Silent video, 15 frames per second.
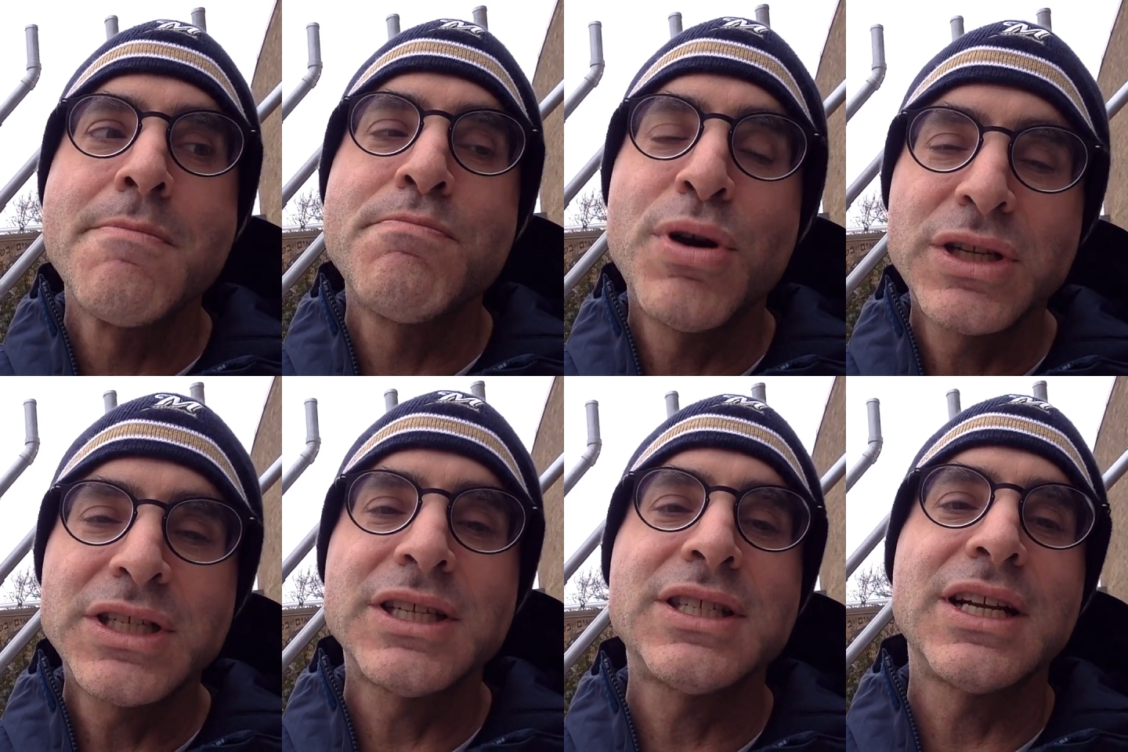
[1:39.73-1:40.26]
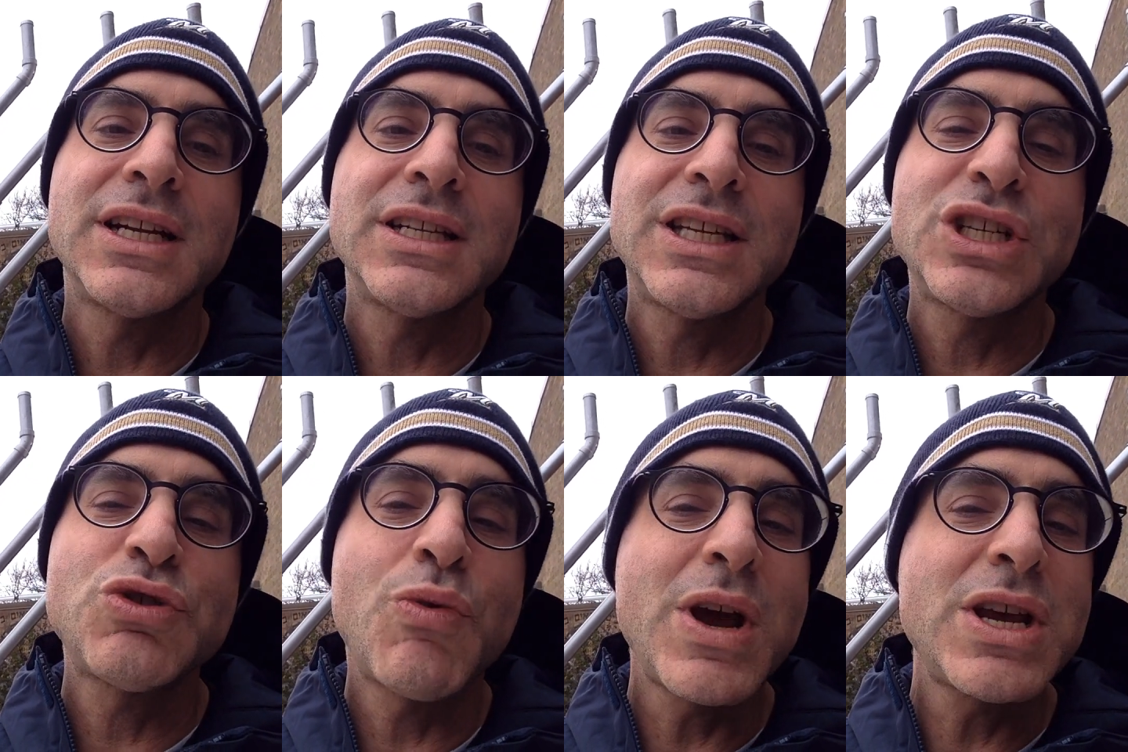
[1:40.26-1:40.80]
puts us in a
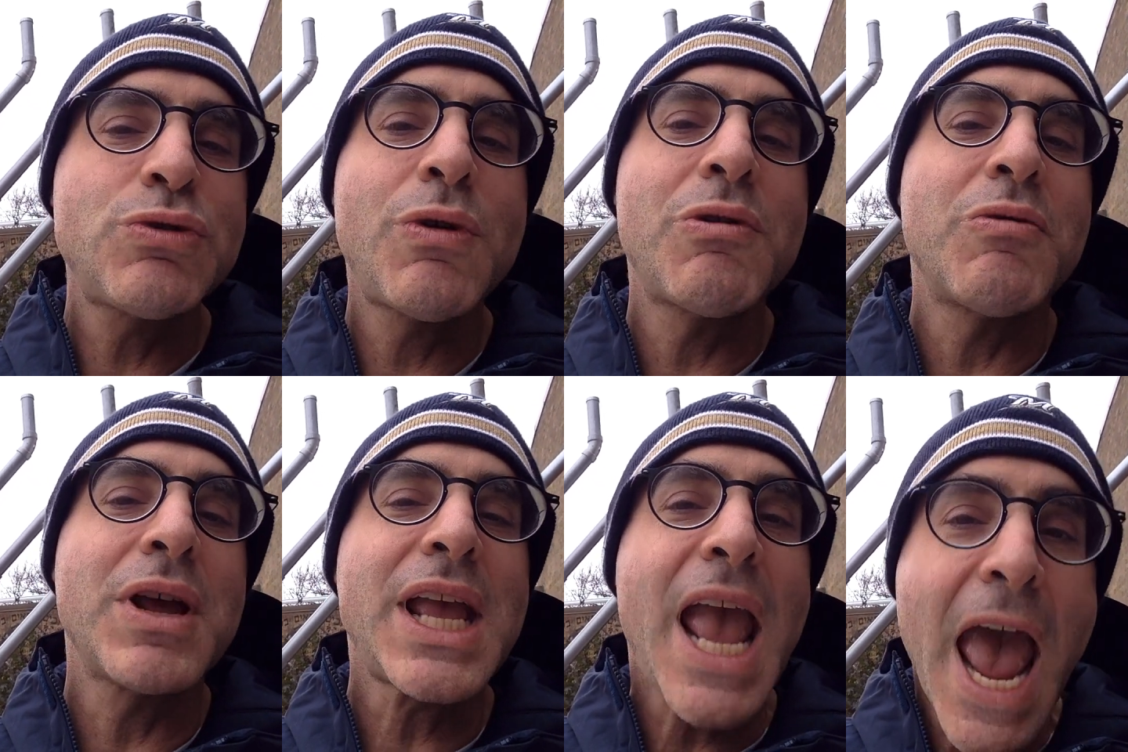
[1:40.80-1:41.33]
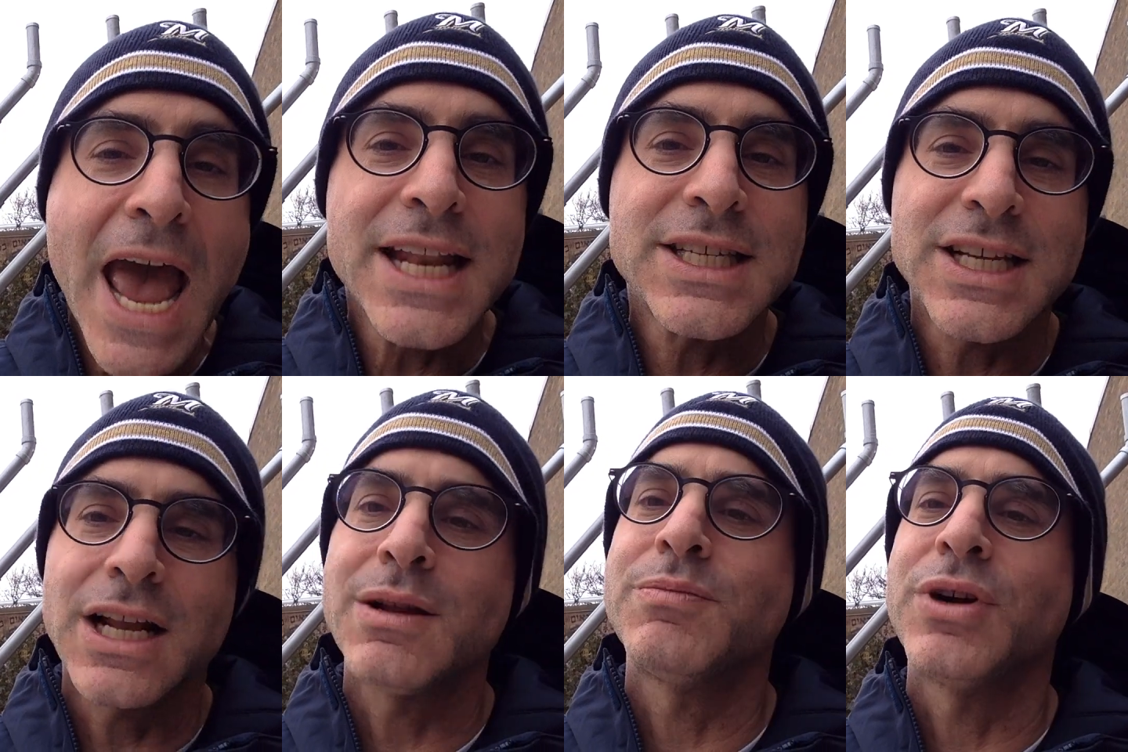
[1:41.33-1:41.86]
situation where we can't
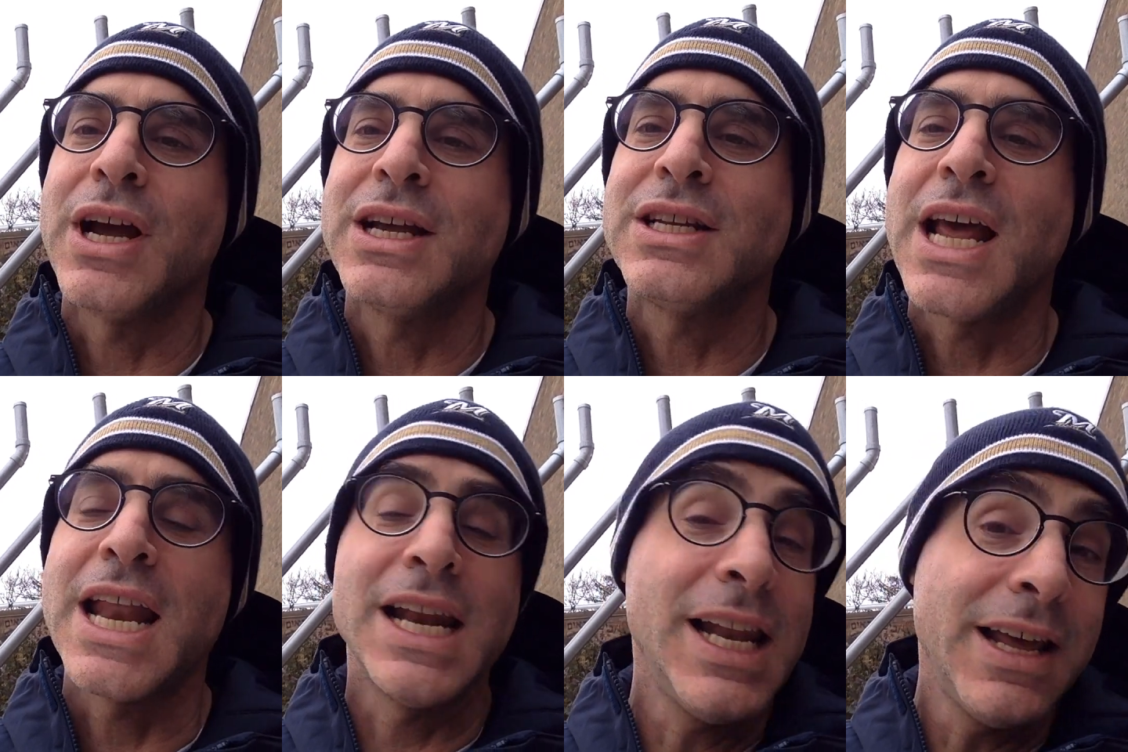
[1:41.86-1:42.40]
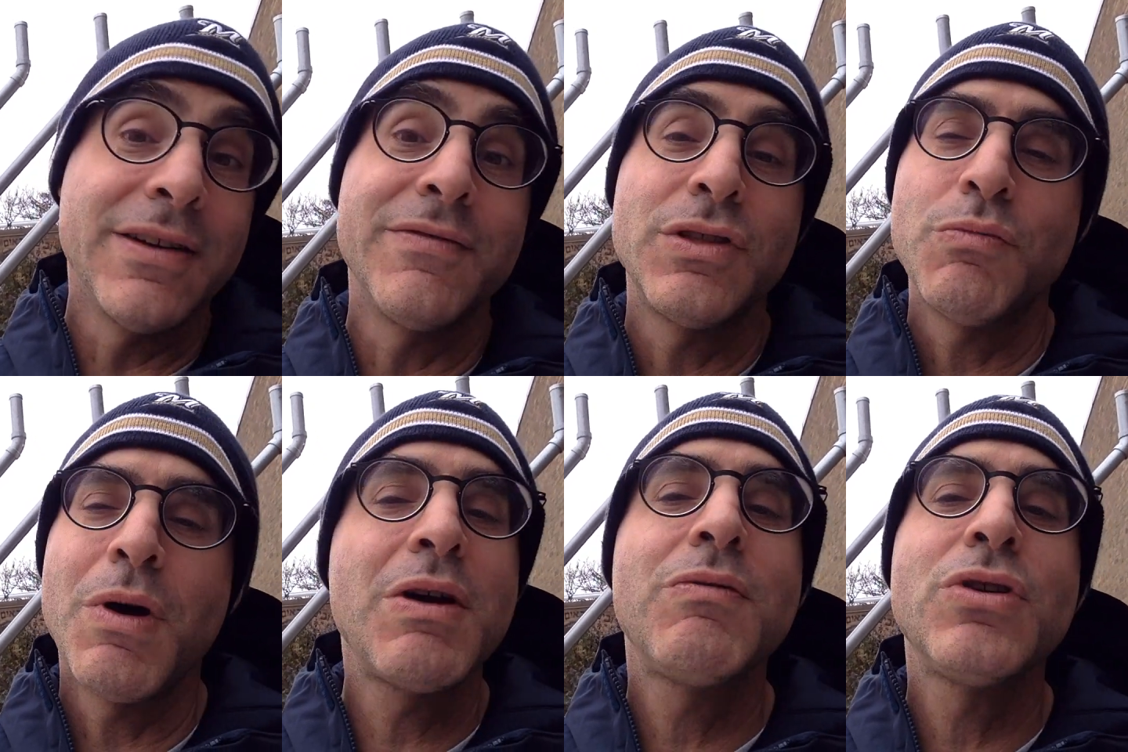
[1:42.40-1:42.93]
celebrate and live the
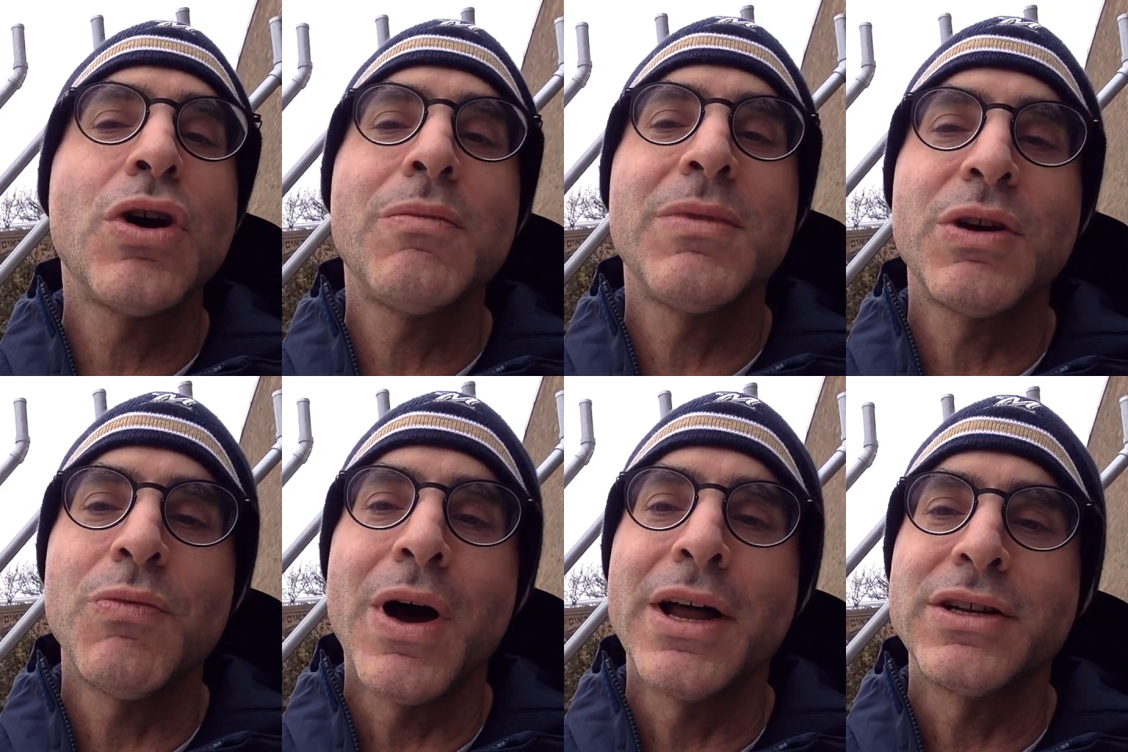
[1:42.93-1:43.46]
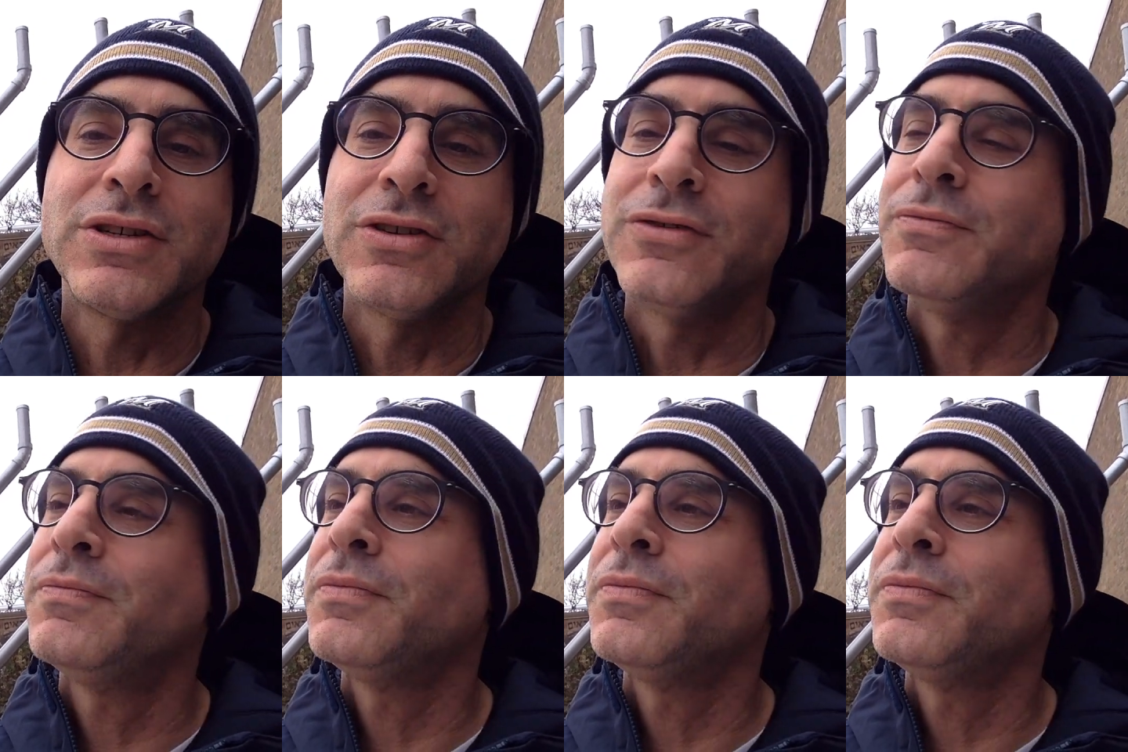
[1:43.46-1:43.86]
way we normally want to.